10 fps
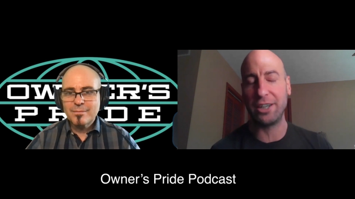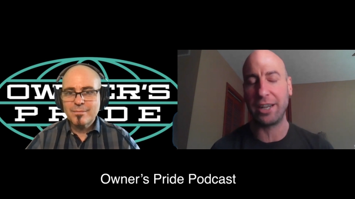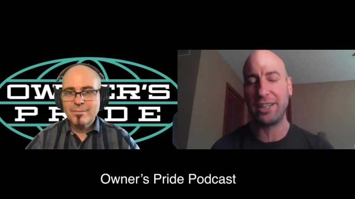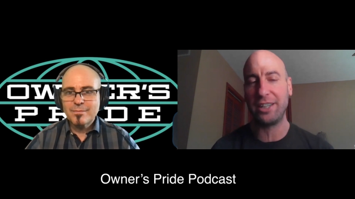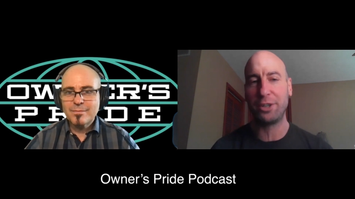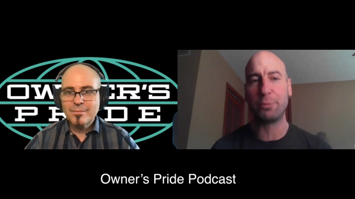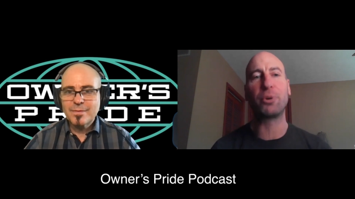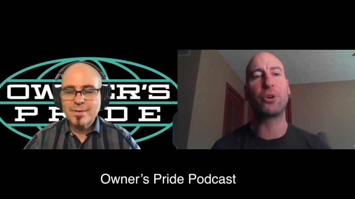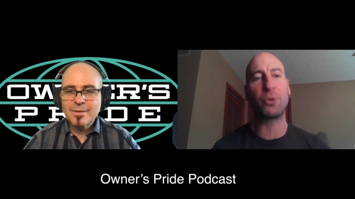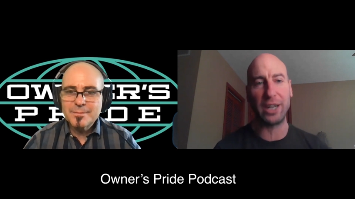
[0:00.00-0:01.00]
Speaker 1: I needed I
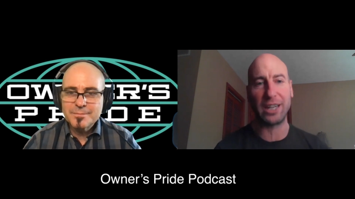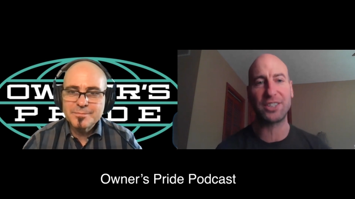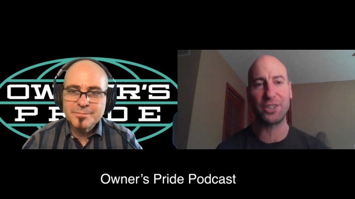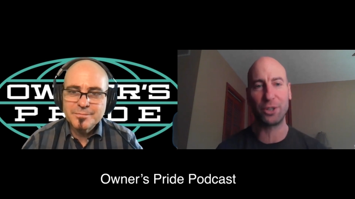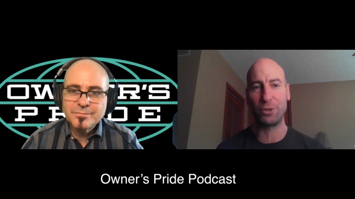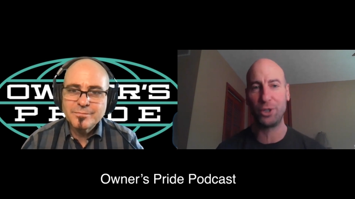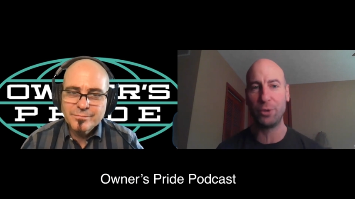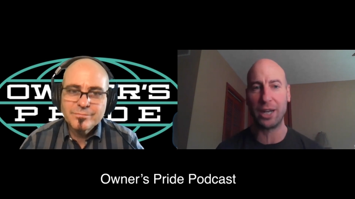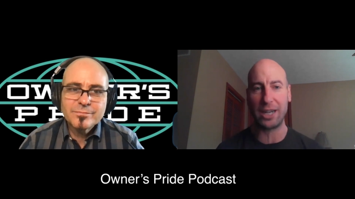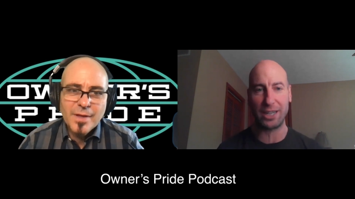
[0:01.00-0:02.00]
needed to progress.
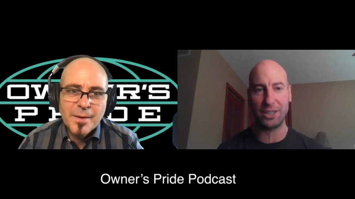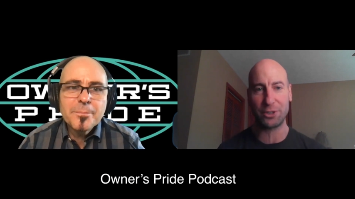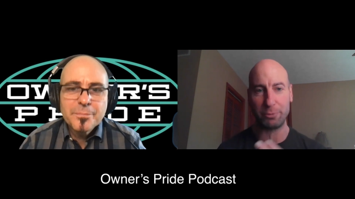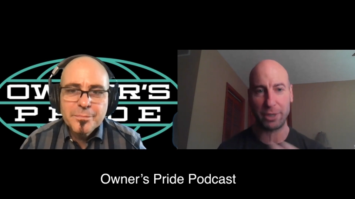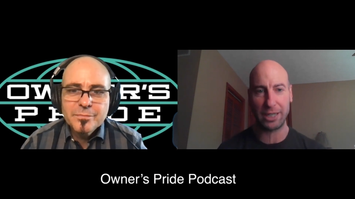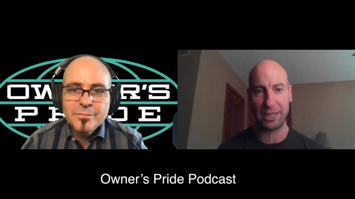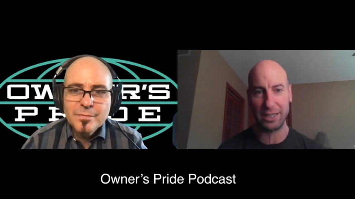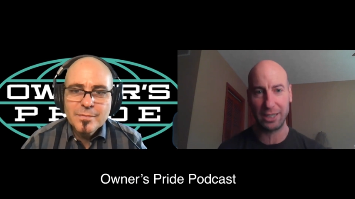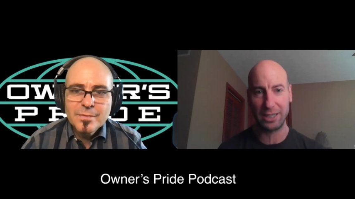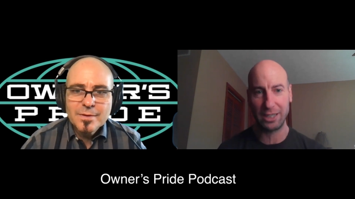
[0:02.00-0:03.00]
So you guys are
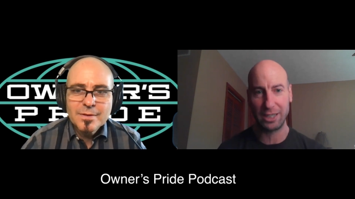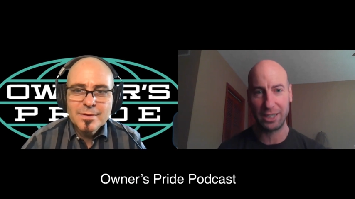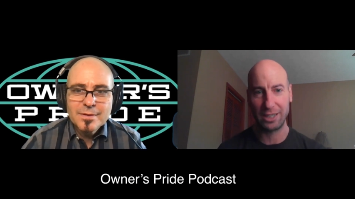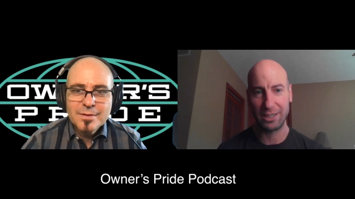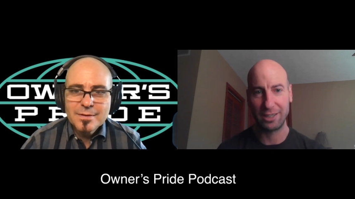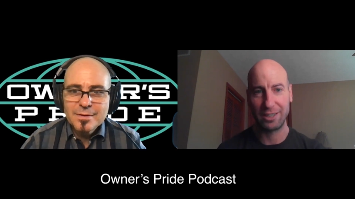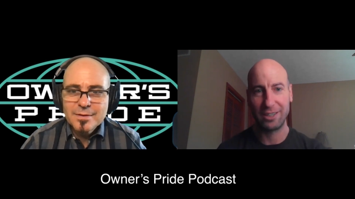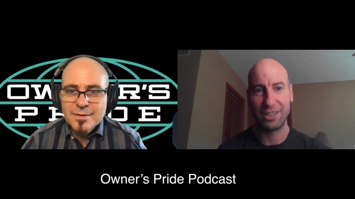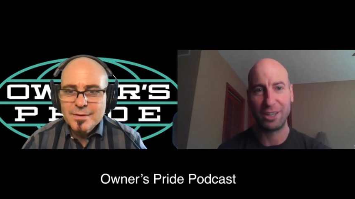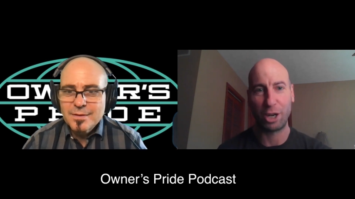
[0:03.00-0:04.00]
my
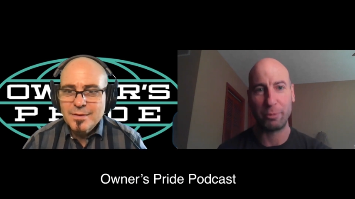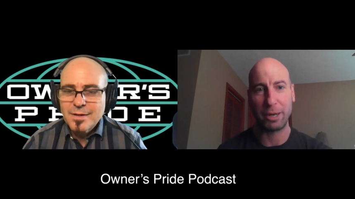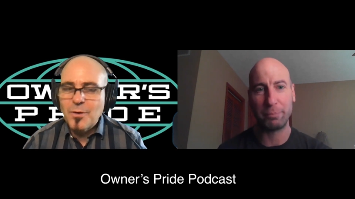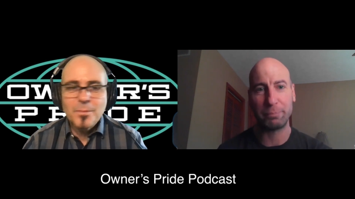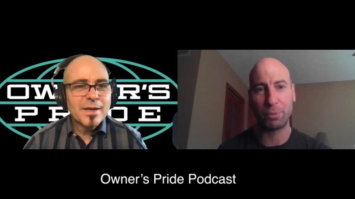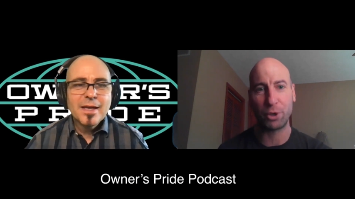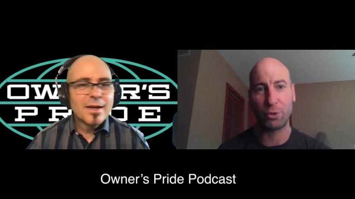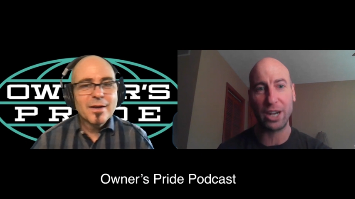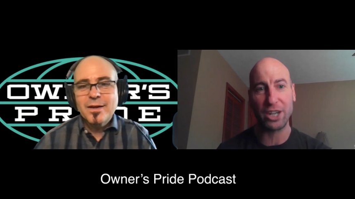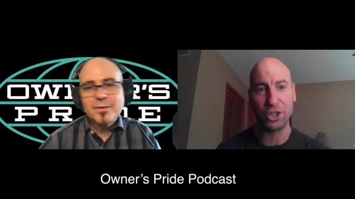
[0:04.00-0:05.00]
oh. are my
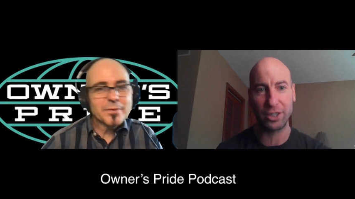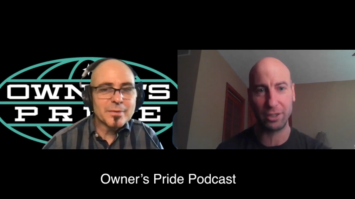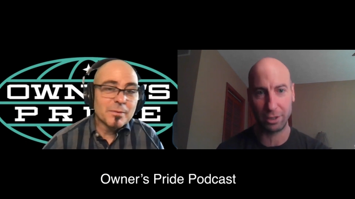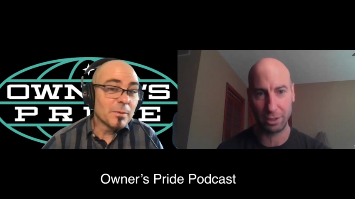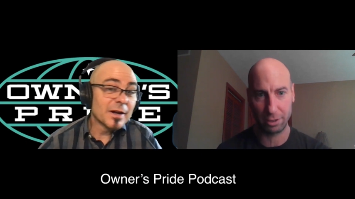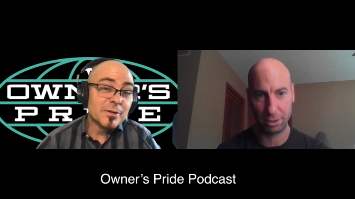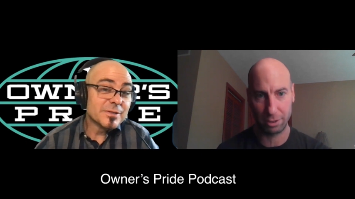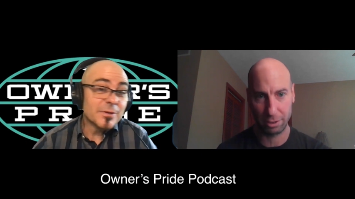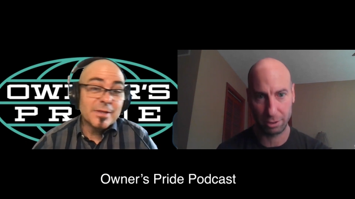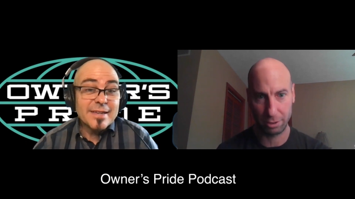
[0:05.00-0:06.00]
progression. We're,
Speaker 2: going
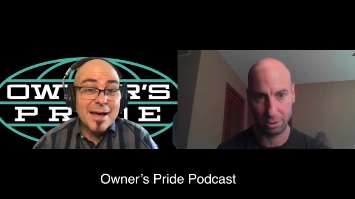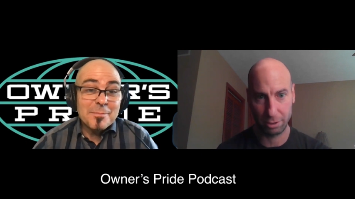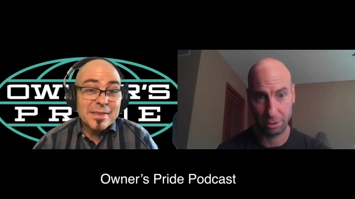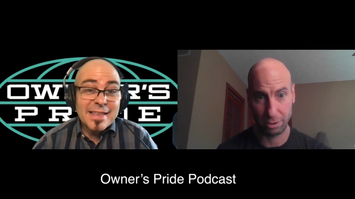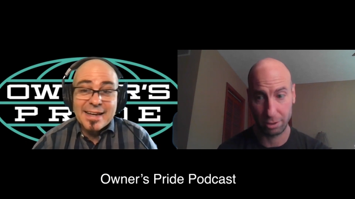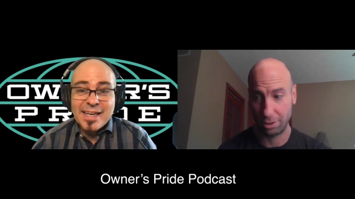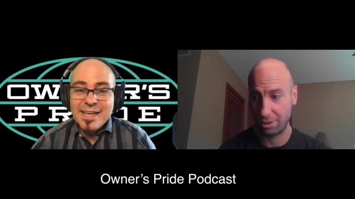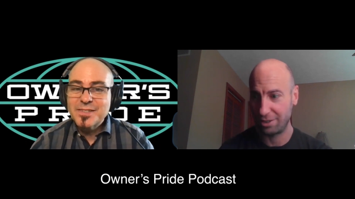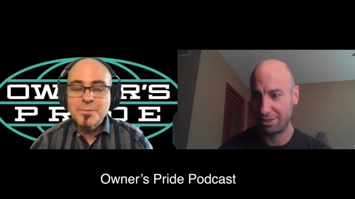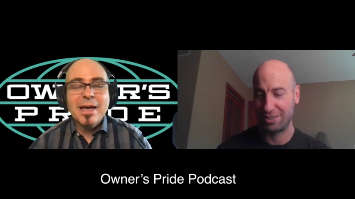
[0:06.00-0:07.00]
to the top in that
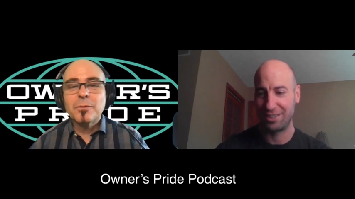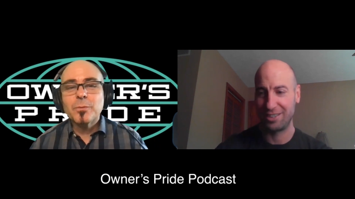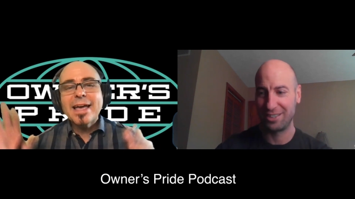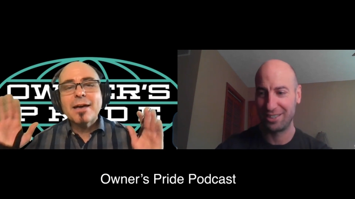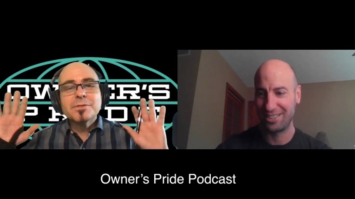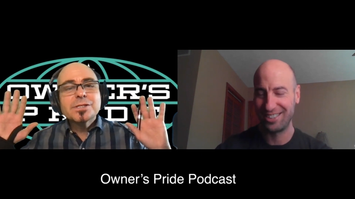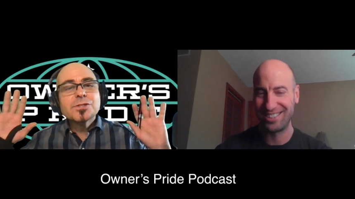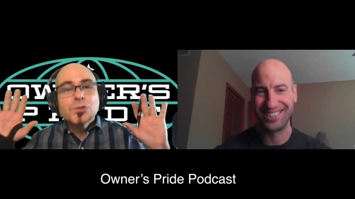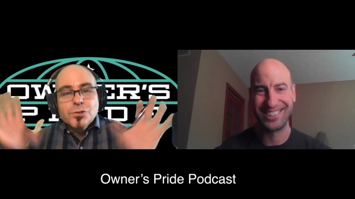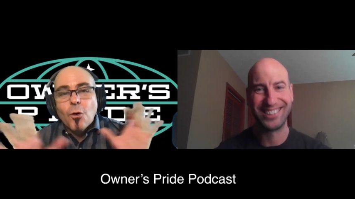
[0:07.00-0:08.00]
case, man. We have
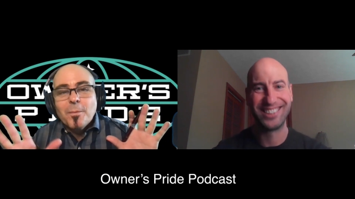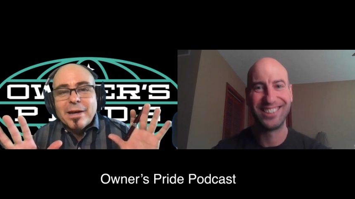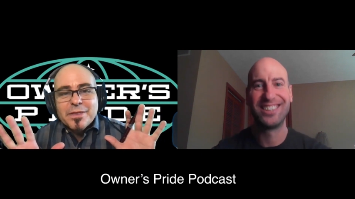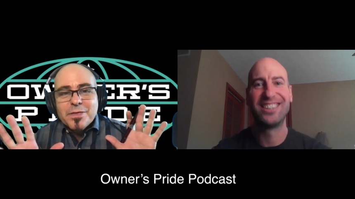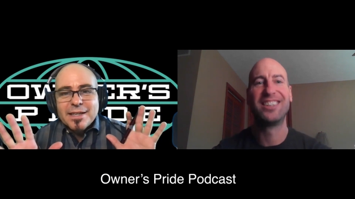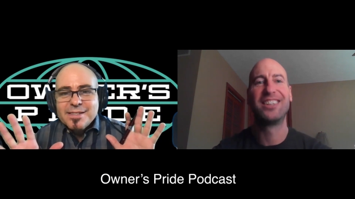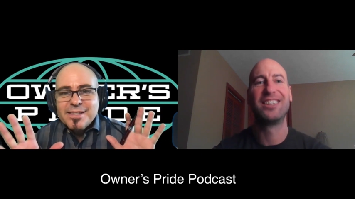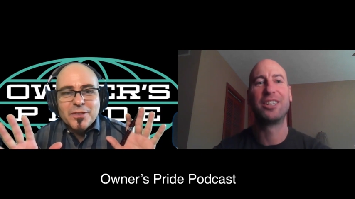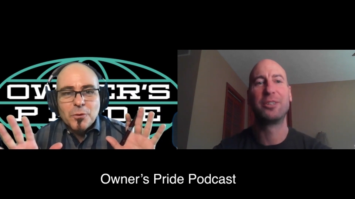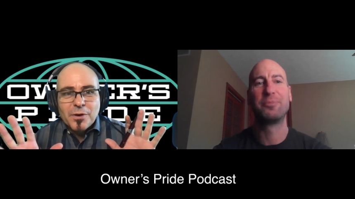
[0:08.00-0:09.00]
so many things
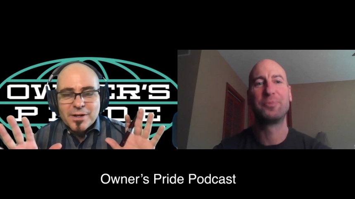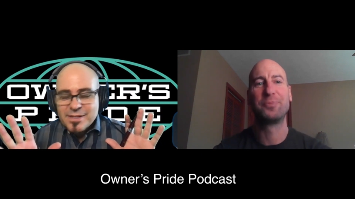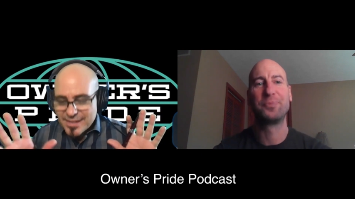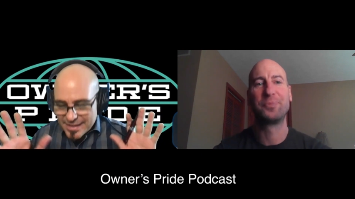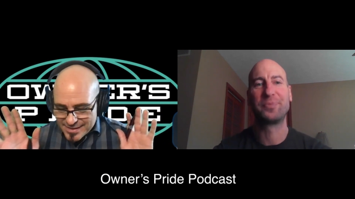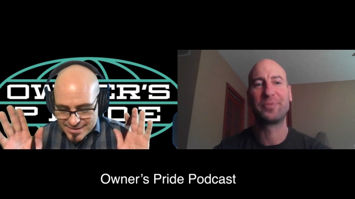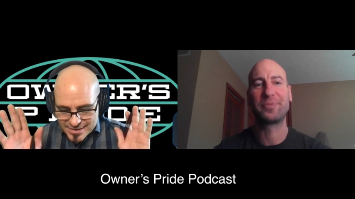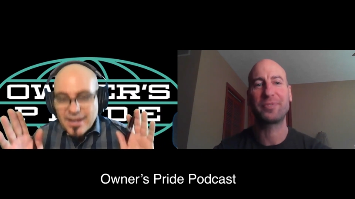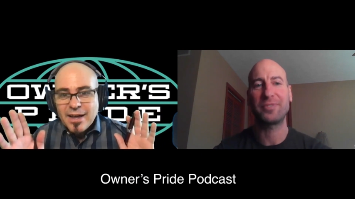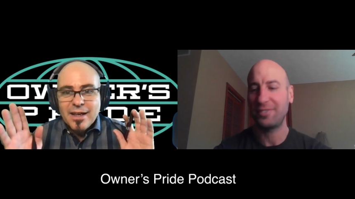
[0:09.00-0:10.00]
in the works. It's
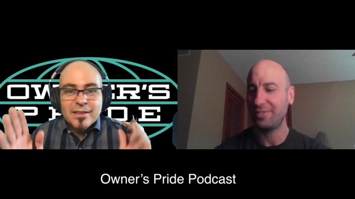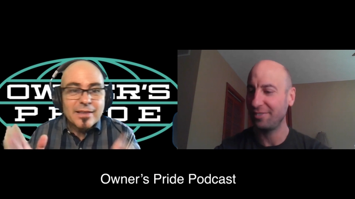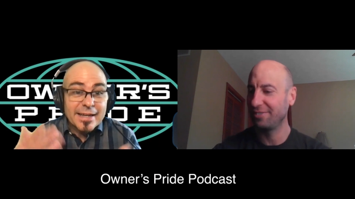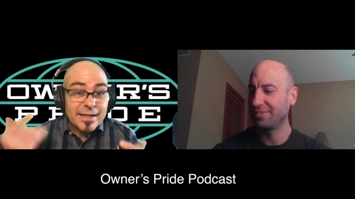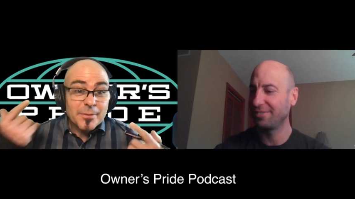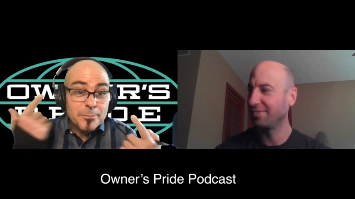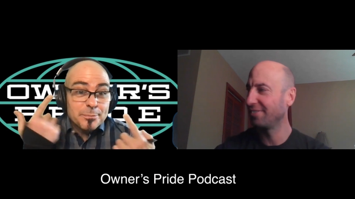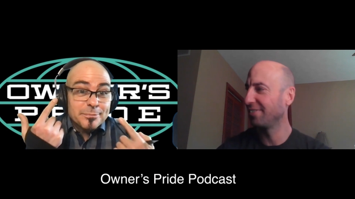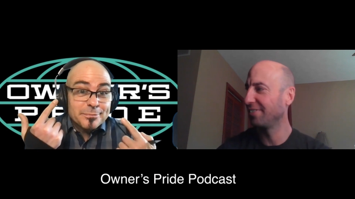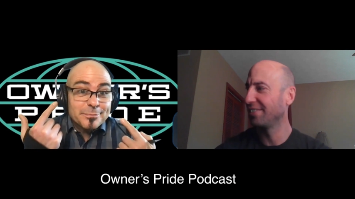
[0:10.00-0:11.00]
like
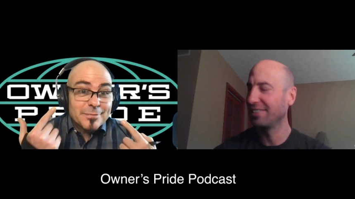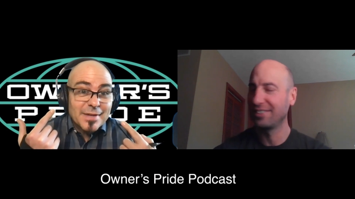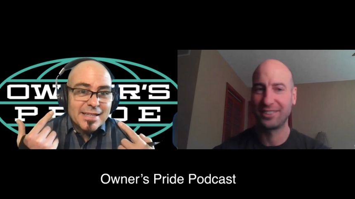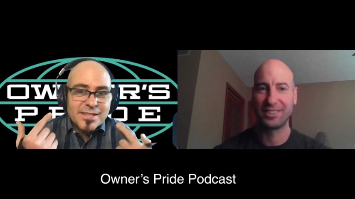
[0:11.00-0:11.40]
it's